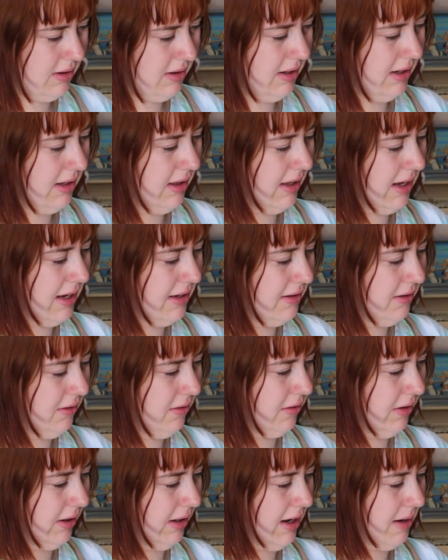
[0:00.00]
The
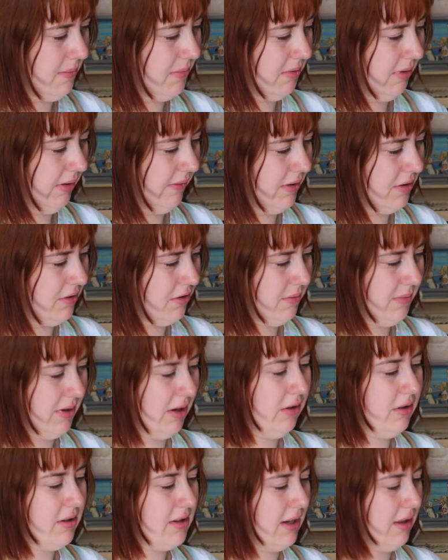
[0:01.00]
elastic on the cap too, fun too, but
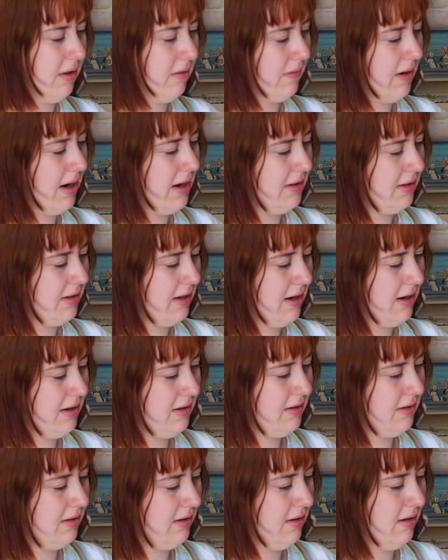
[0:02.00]
it looks like the right
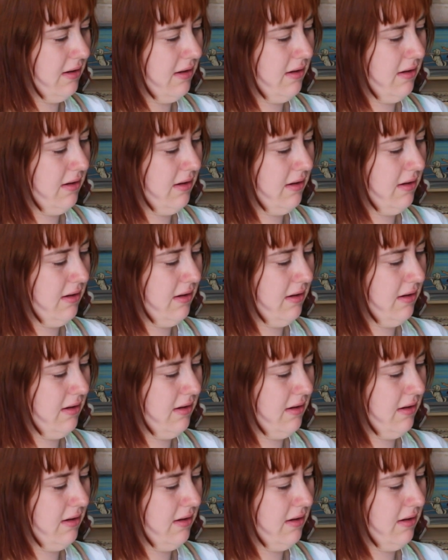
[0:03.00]
size.